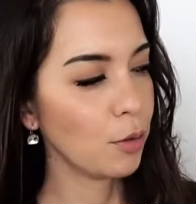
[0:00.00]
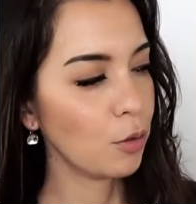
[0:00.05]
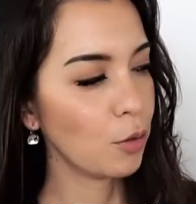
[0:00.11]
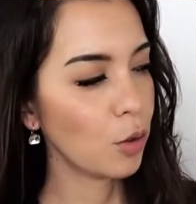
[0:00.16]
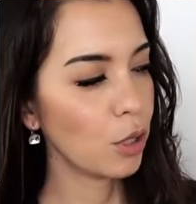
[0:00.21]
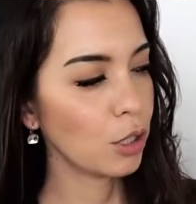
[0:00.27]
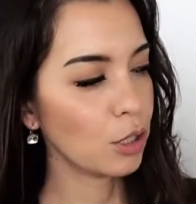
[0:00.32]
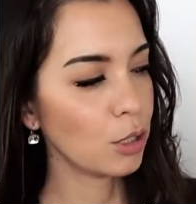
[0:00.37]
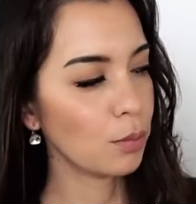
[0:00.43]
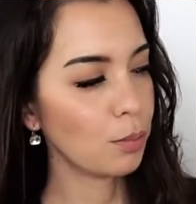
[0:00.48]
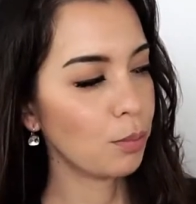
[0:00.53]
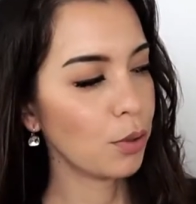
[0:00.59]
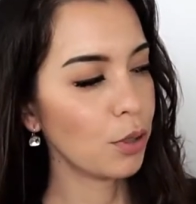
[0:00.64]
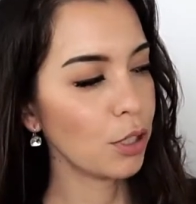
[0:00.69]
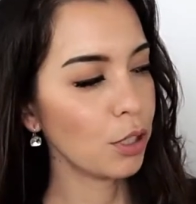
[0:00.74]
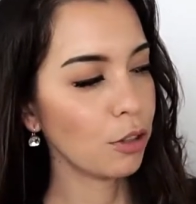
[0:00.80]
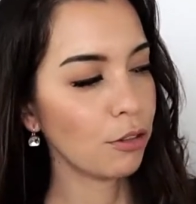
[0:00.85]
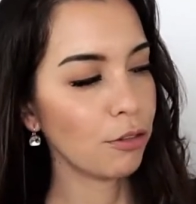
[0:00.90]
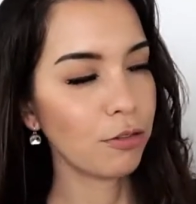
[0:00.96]
you were to
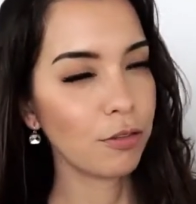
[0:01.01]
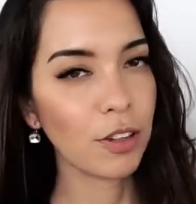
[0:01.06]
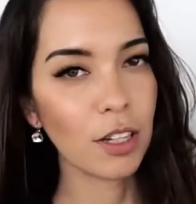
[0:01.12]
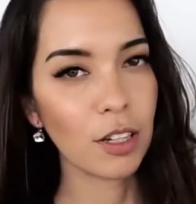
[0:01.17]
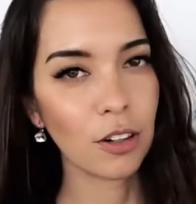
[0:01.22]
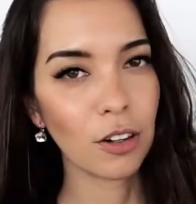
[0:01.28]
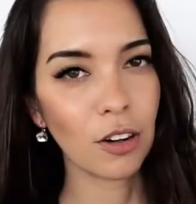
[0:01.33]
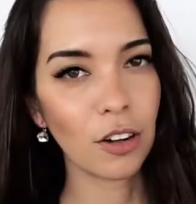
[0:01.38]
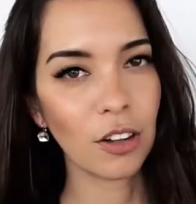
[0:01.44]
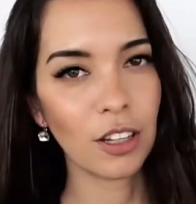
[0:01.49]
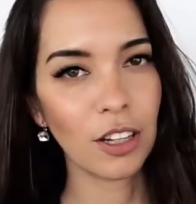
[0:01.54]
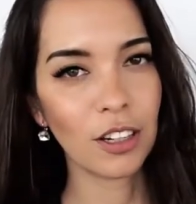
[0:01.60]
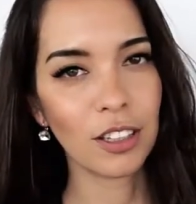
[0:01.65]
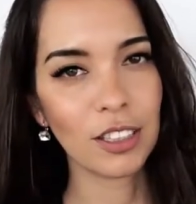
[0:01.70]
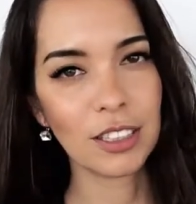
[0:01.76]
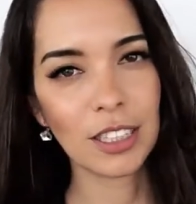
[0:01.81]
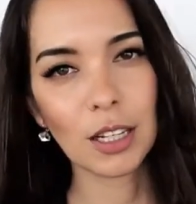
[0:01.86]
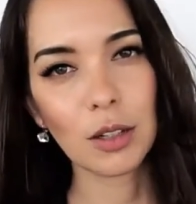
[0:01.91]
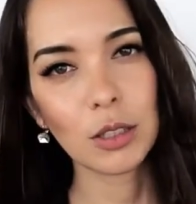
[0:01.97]
put your finger on there,
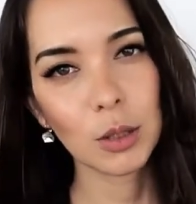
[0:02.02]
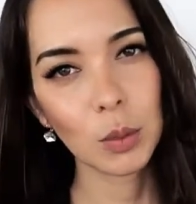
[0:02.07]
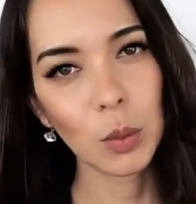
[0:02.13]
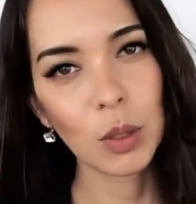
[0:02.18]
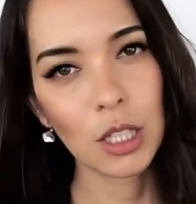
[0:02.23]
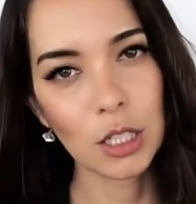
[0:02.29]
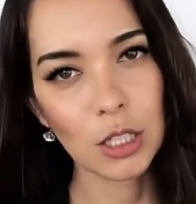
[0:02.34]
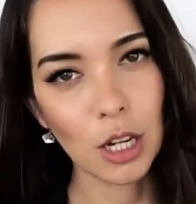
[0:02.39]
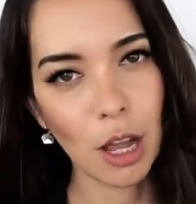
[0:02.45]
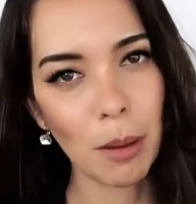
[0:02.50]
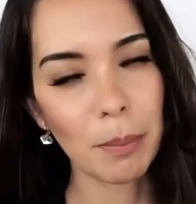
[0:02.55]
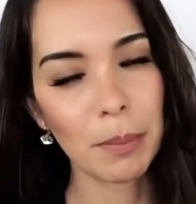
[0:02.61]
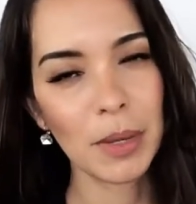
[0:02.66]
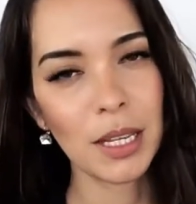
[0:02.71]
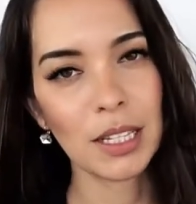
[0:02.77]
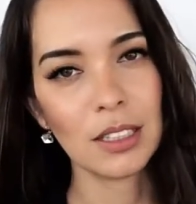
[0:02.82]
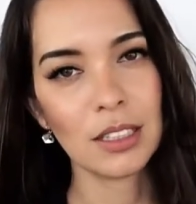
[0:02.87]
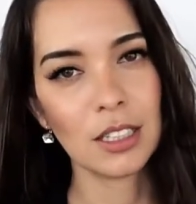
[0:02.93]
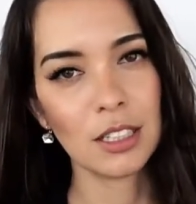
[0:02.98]
because that's what the dot
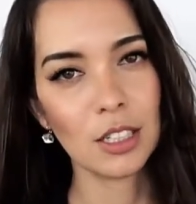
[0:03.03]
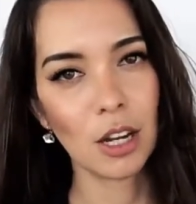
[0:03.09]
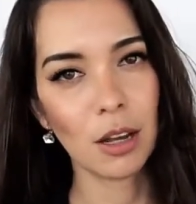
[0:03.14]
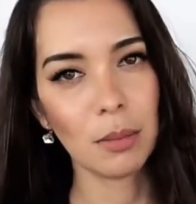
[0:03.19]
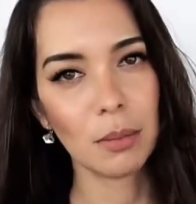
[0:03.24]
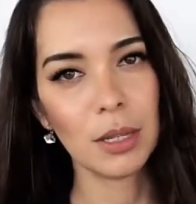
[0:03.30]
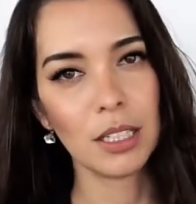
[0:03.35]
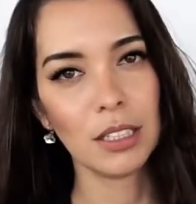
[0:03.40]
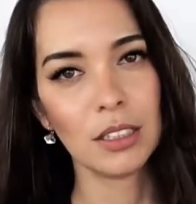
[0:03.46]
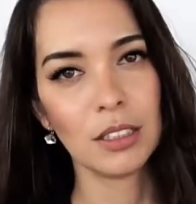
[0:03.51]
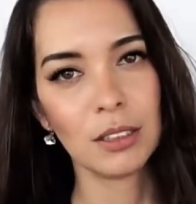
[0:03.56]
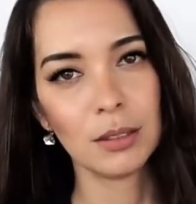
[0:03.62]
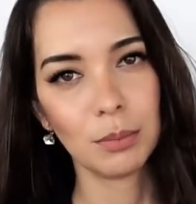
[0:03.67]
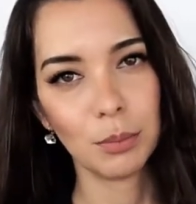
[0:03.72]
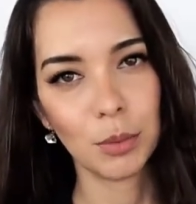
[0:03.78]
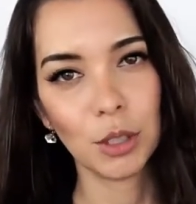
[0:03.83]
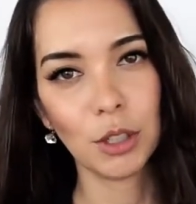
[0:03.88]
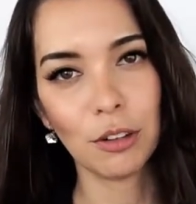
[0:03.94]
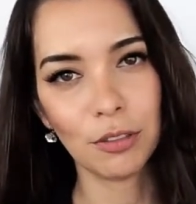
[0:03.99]
means. The dot means
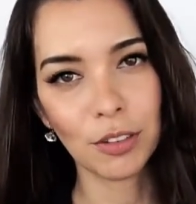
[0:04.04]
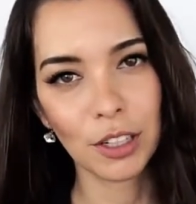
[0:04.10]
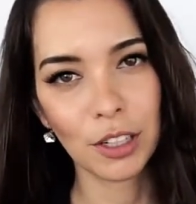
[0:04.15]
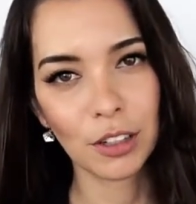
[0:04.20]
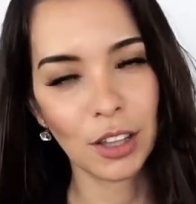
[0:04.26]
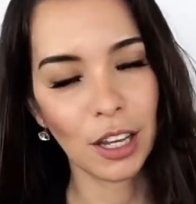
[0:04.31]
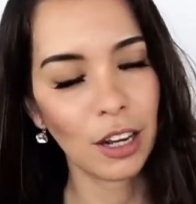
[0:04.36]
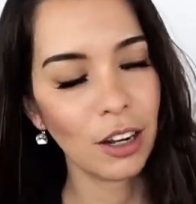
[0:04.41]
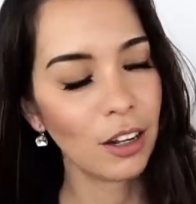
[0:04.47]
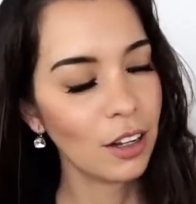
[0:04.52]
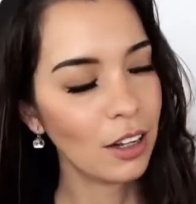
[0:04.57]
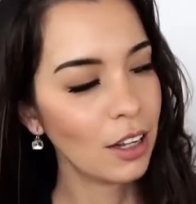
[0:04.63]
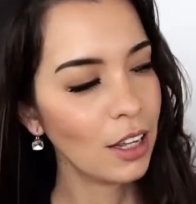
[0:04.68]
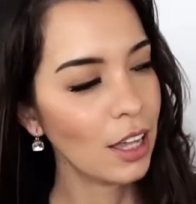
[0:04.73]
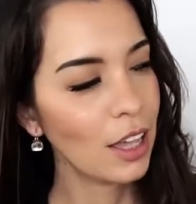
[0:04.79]
put your finger there.